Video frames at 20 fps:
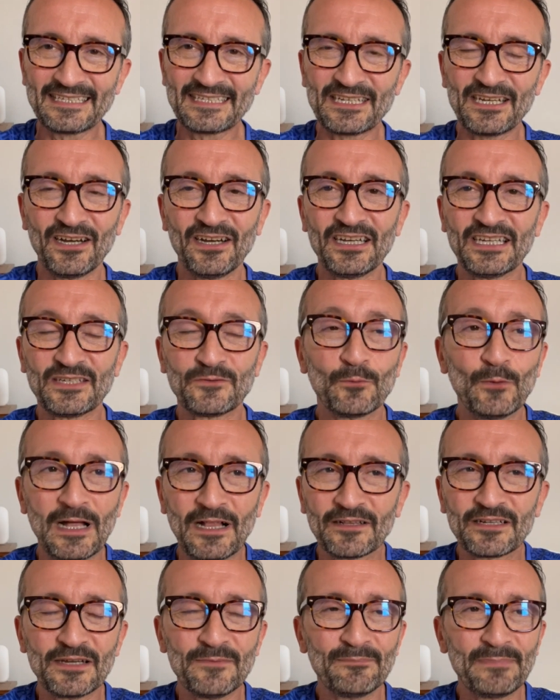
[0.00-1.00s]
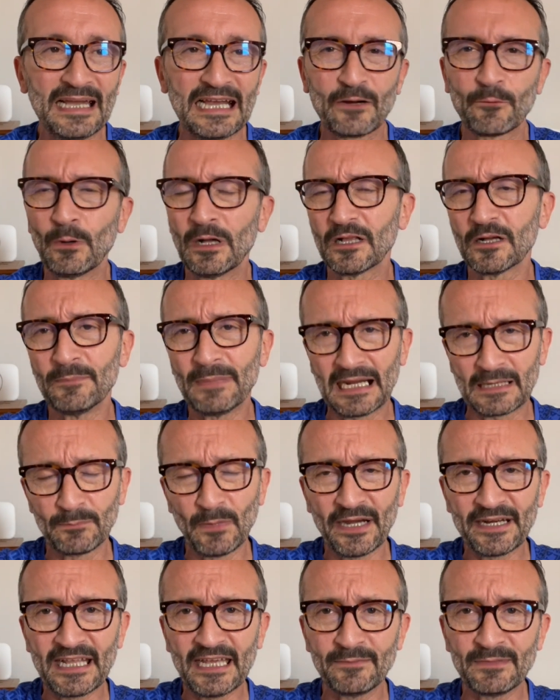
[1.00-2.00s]
guys, welcome back.
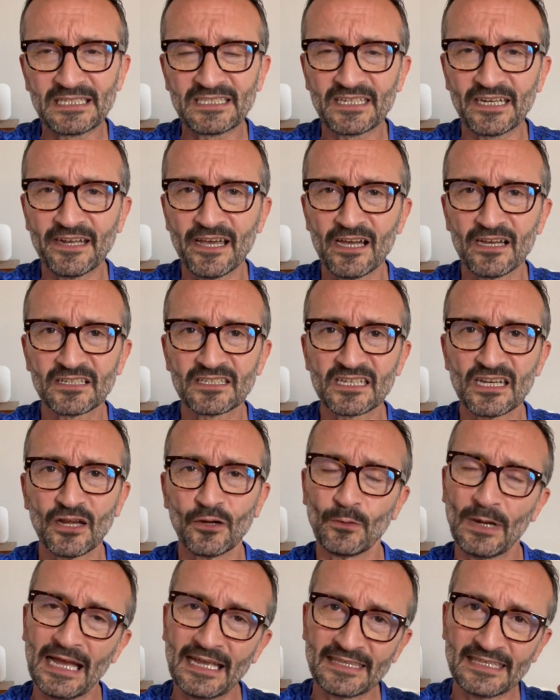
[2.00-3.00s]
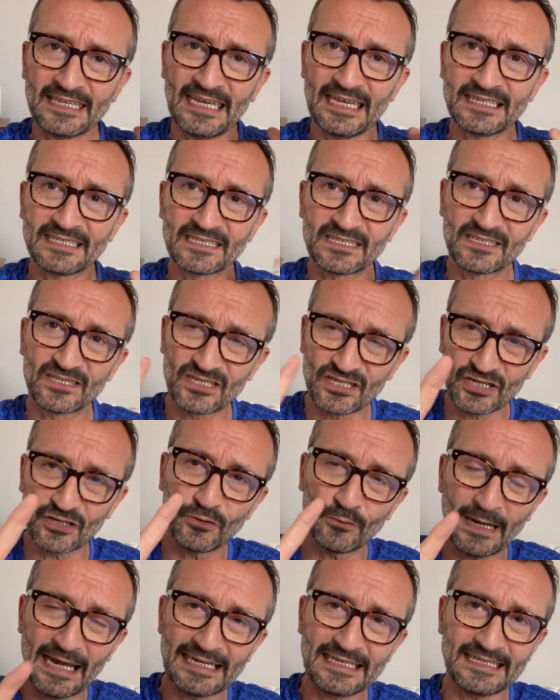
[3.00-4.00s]
My name is Donato, and yes, two
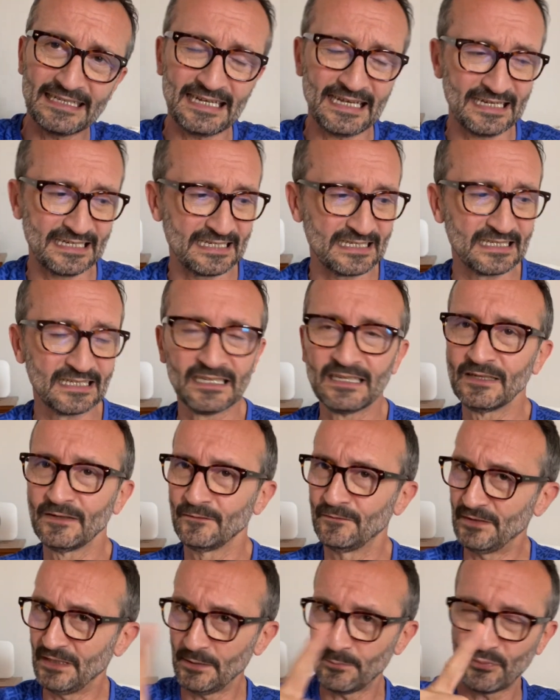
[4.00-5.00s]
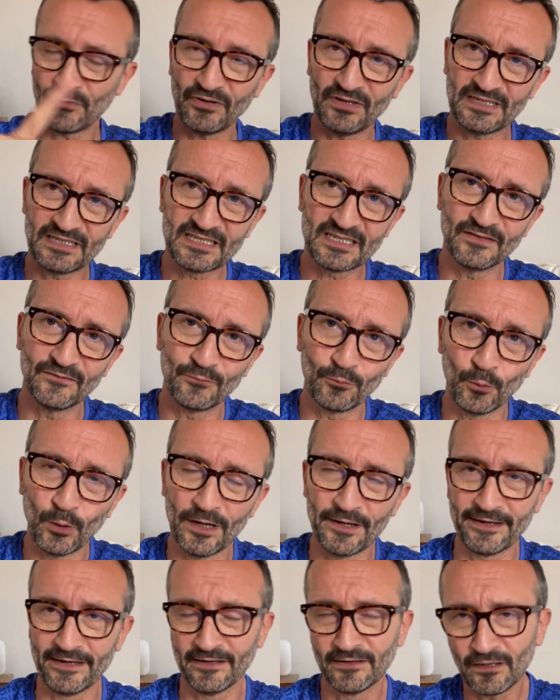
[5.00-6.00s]
Adidas for the price of
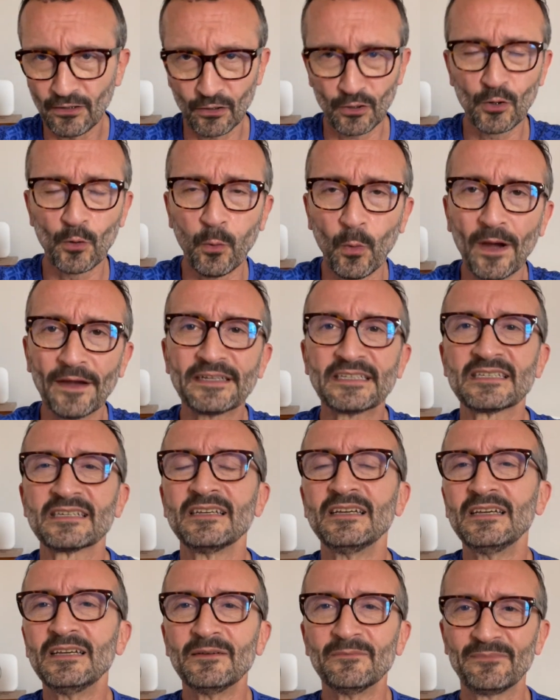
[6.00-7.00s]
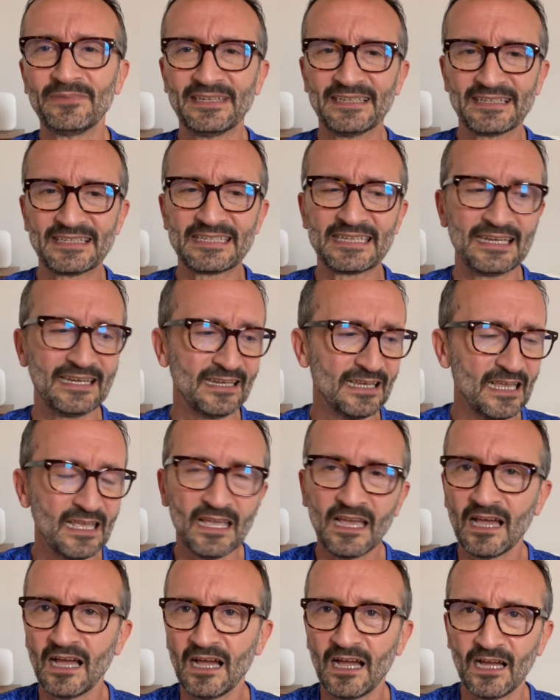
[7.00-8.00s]
one. Not quite, but
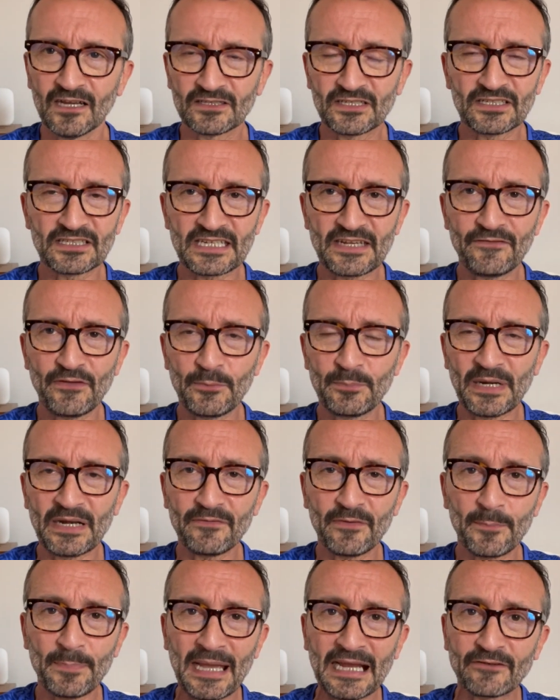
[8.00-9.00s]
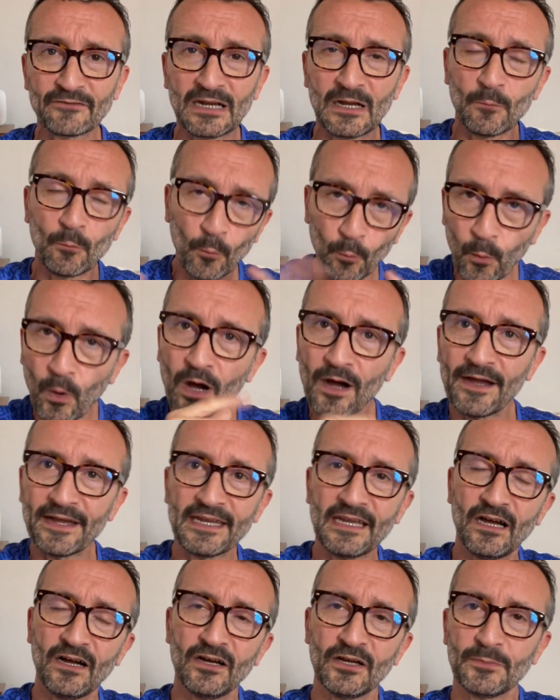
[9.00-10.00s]
I'll just give you a bit of a background
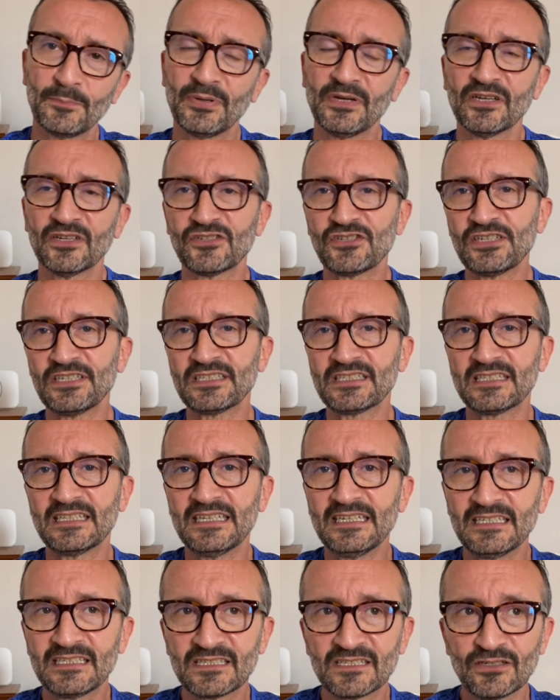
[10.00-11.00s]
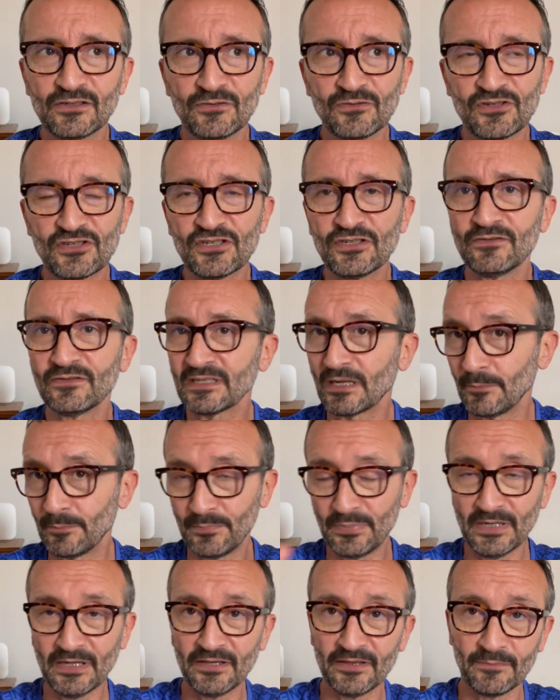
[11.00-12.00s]
why I purchased these two shoes. I
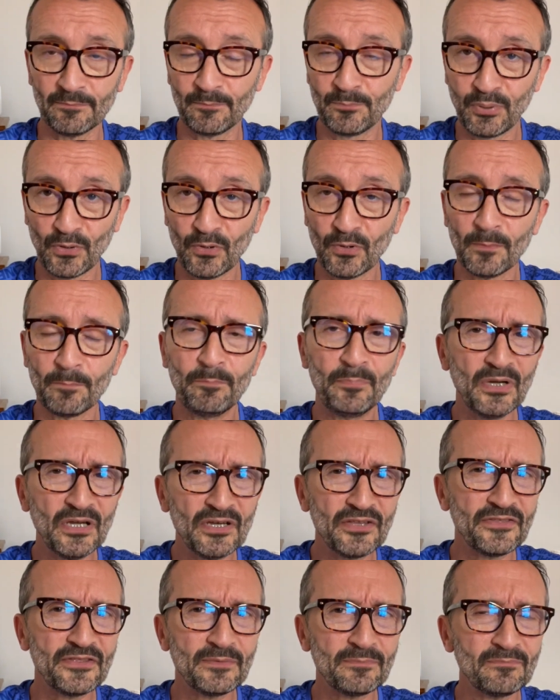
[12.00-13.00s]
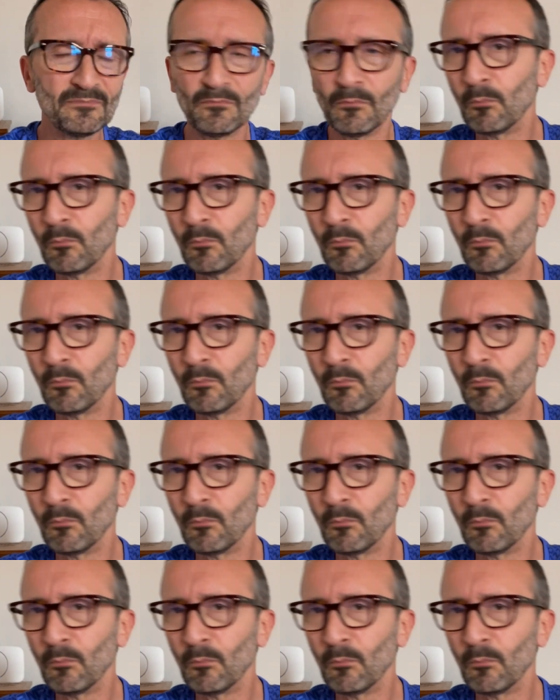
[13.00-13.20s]
bought them